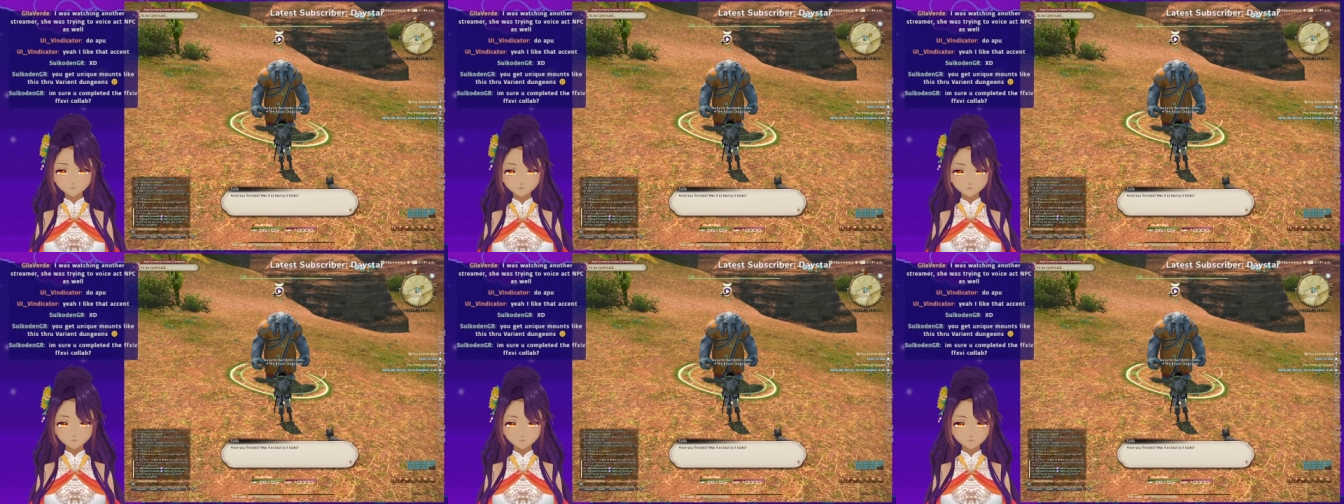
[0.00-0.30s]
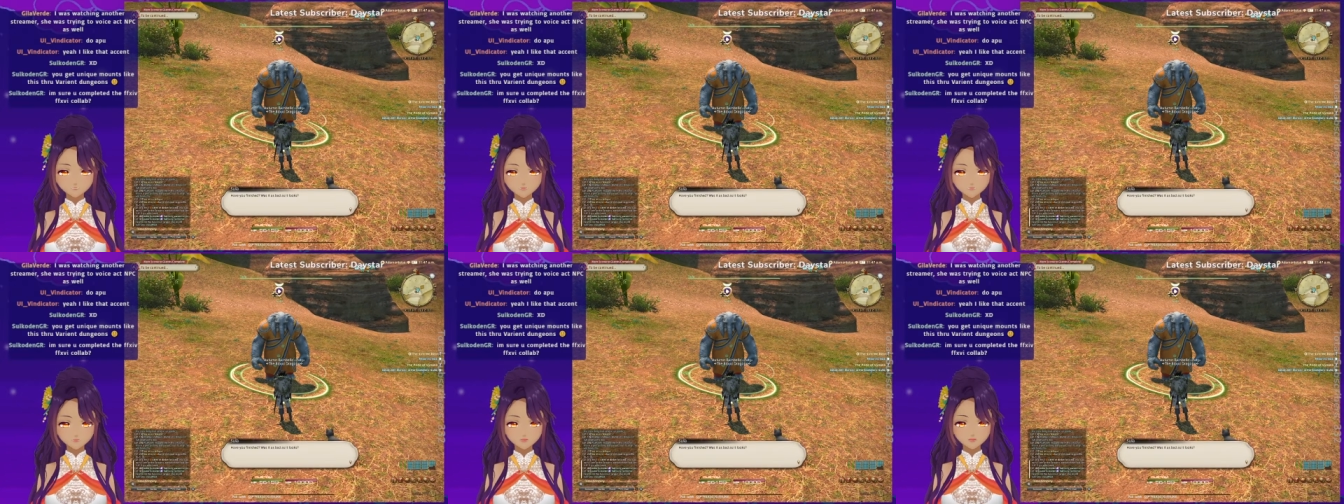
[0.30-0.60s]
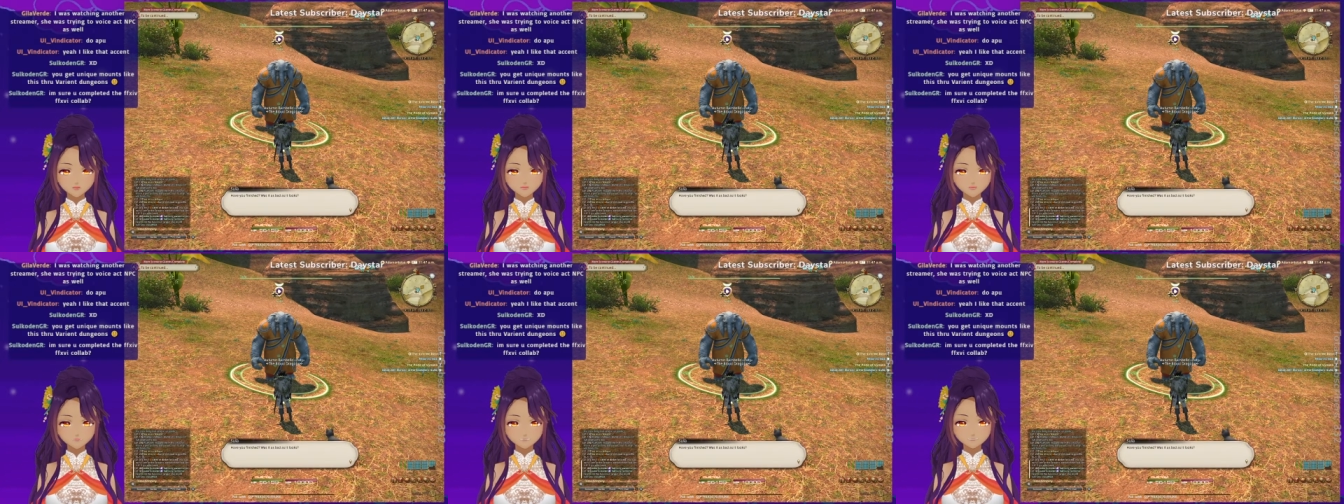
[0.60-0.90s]
Have you
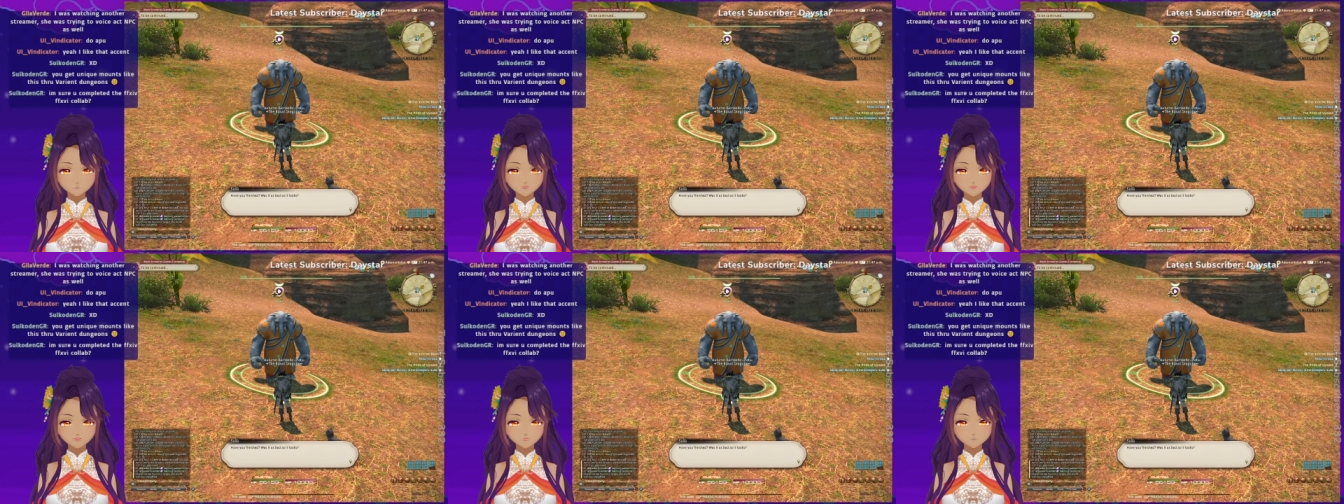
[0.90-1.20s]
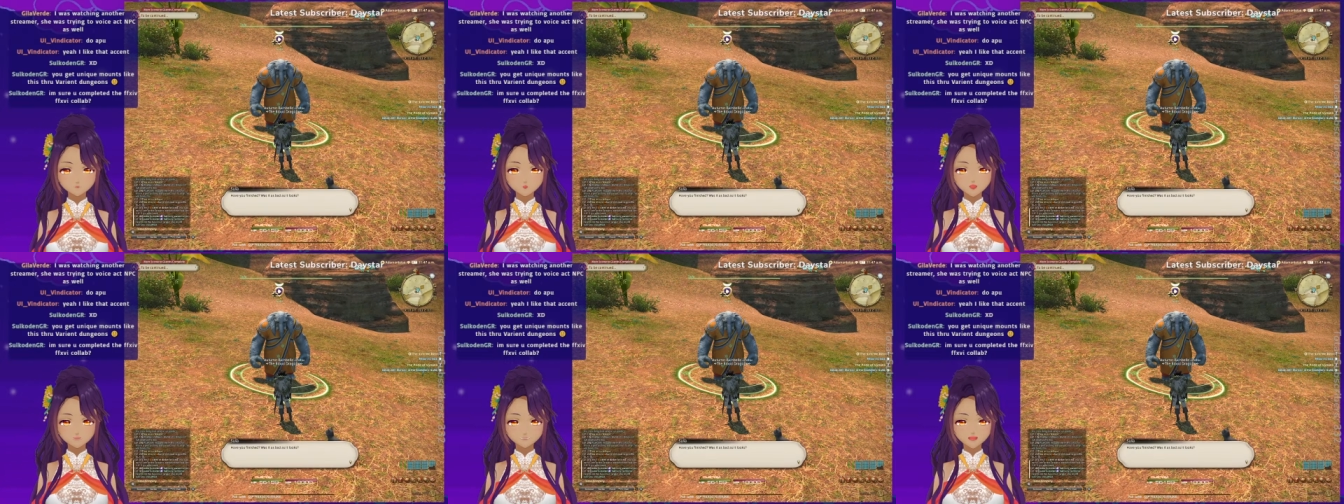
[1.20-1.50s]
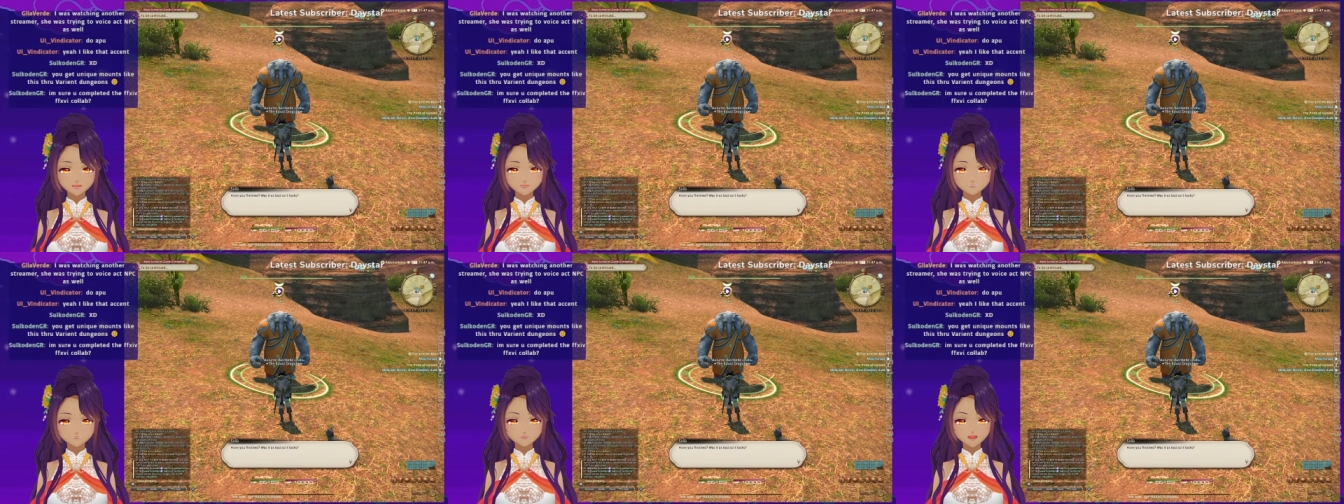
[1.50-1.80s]
finished? Was
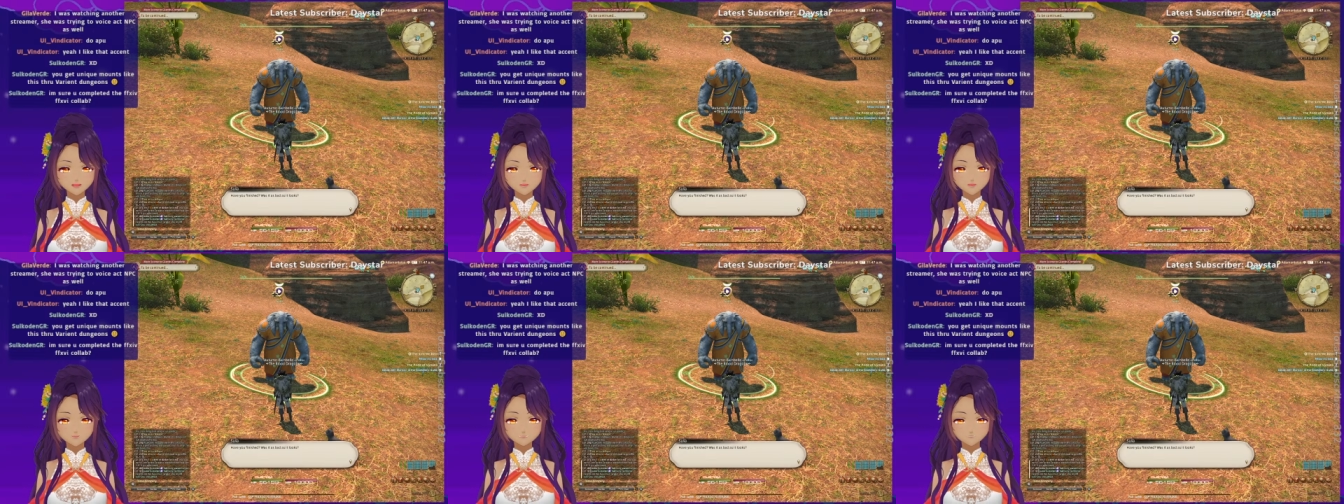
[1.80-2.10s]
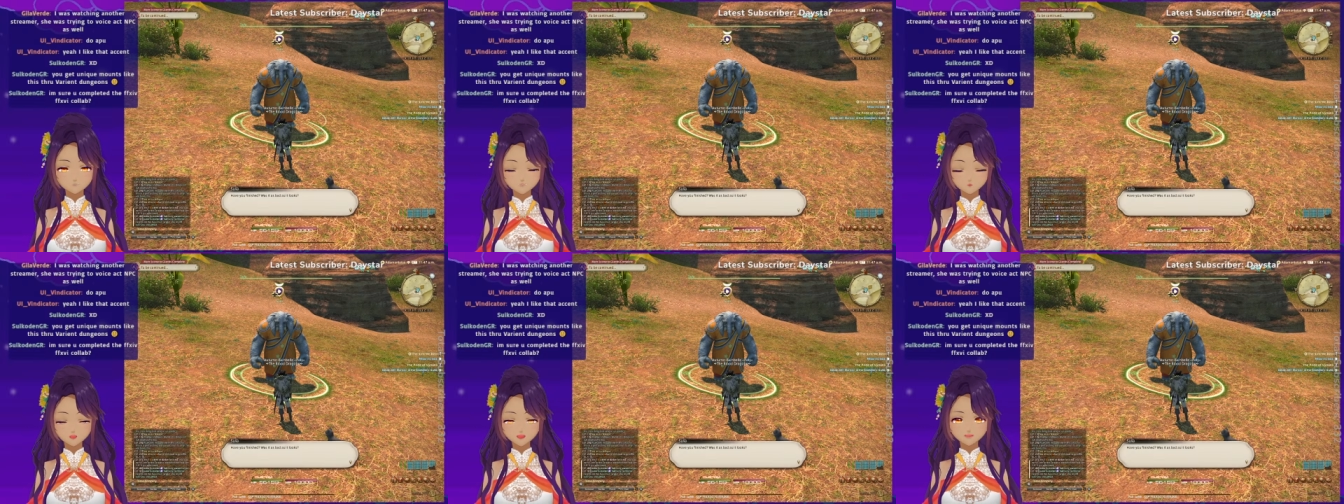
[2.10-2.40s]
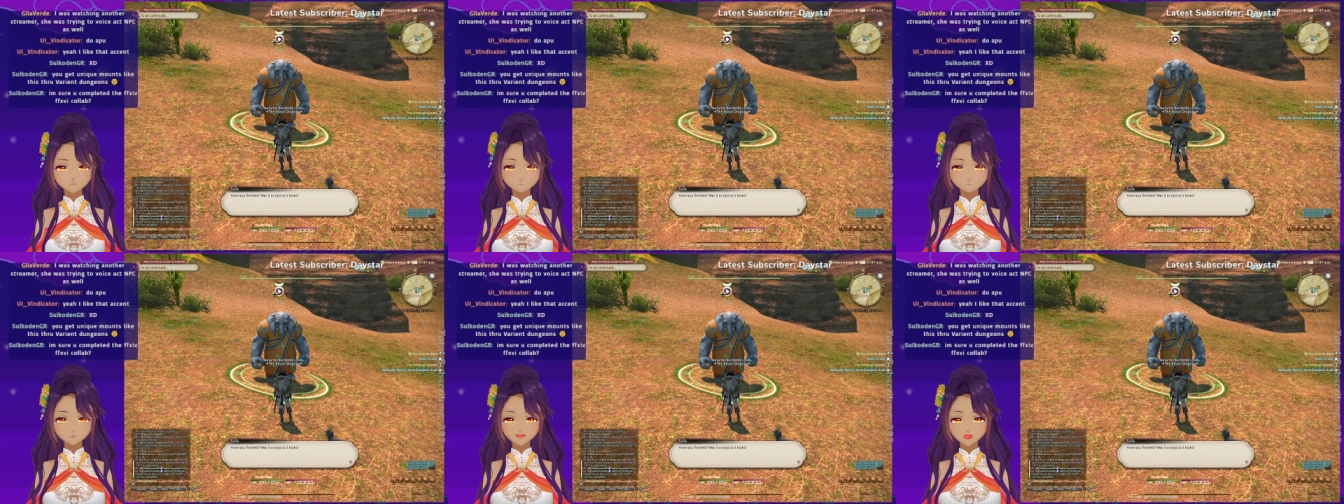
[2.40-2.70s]
it as bad as it
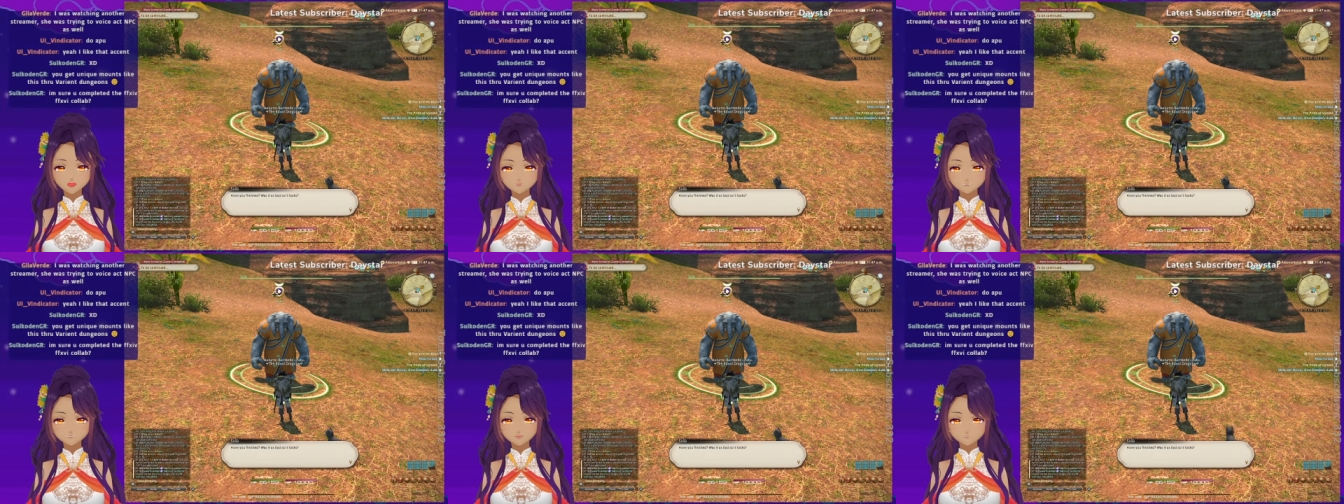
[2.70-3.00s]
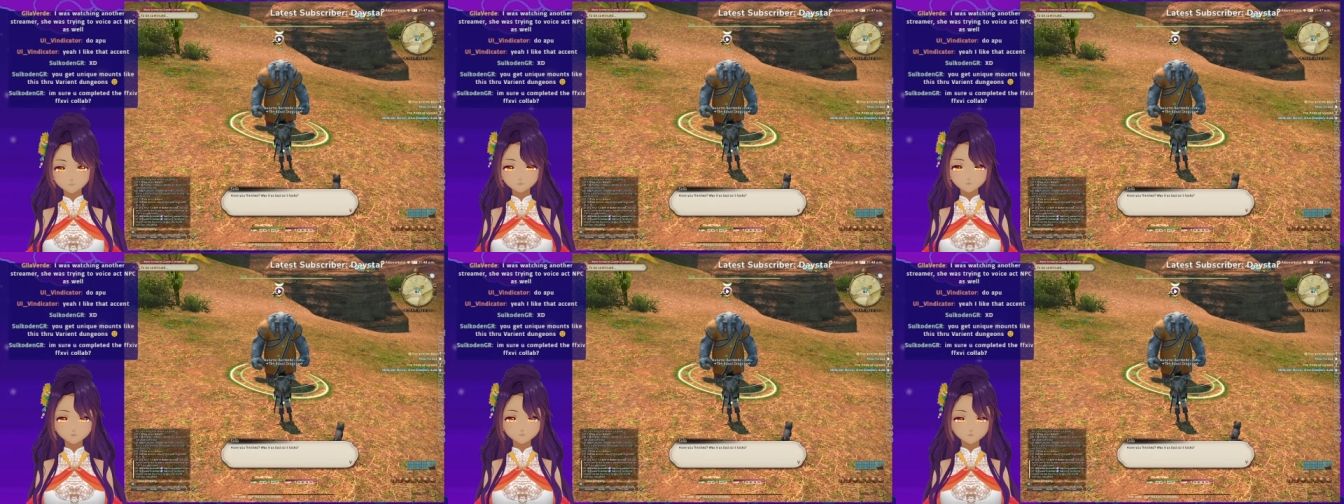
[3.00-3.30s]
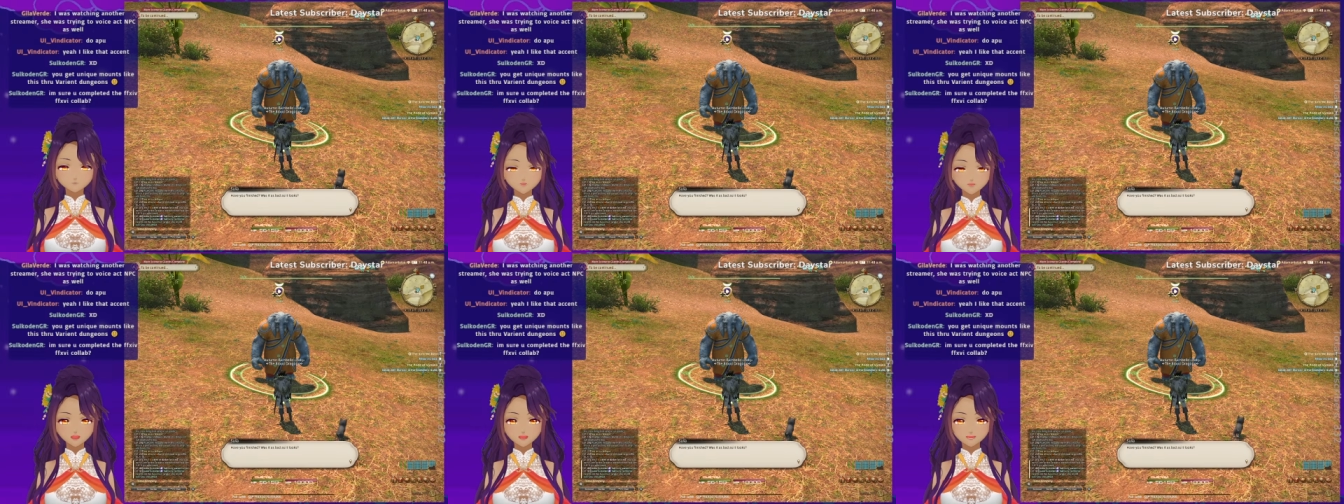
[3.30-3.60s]
looks? No, it's
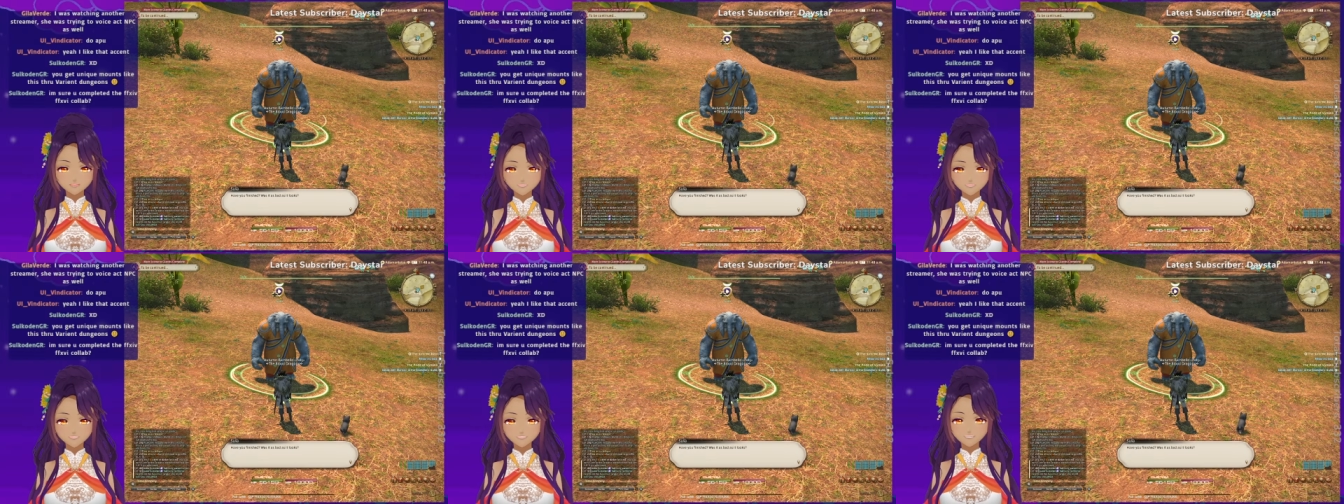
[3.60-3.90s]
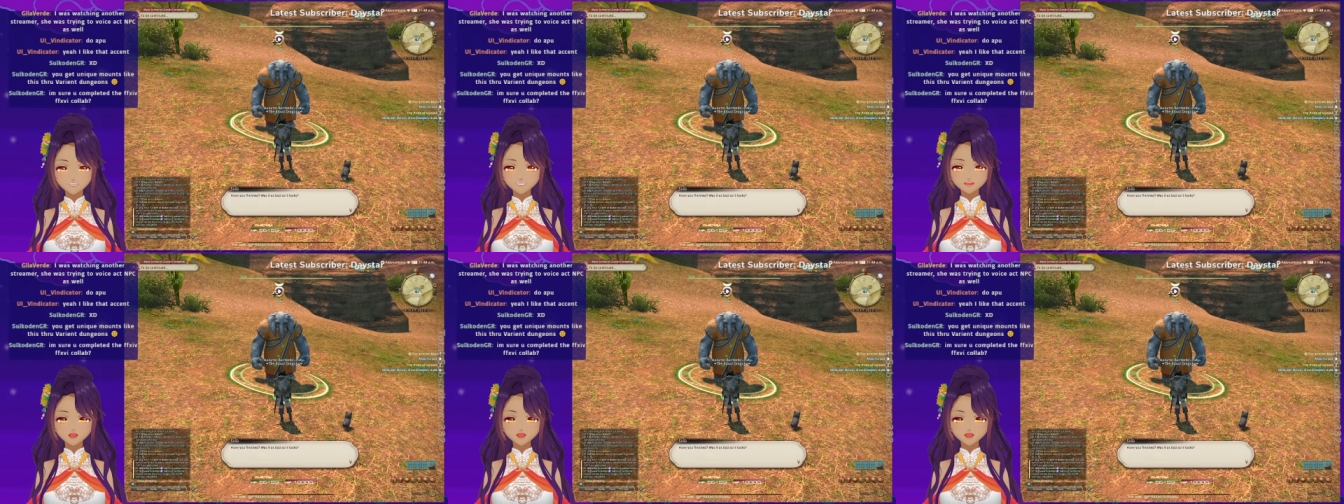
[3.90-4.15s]
pretty okay.